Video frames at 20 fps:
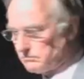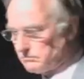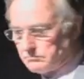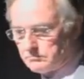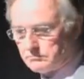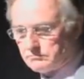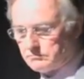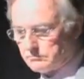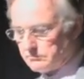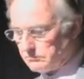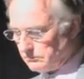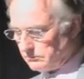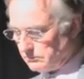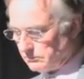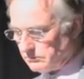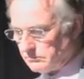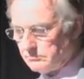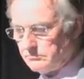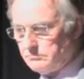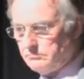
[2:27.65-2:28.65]

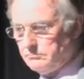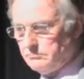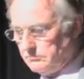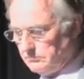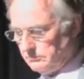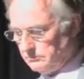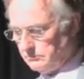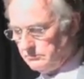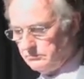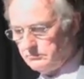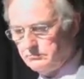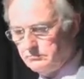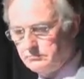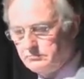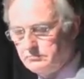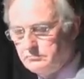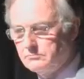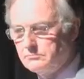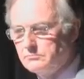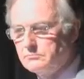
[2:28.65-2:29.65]

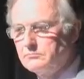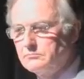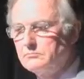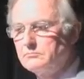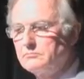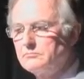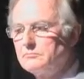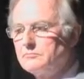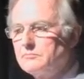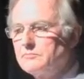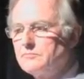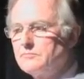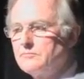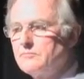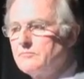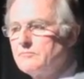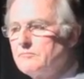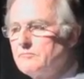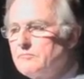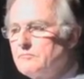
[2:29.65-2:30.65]

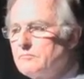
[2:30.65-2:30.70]
[no speech]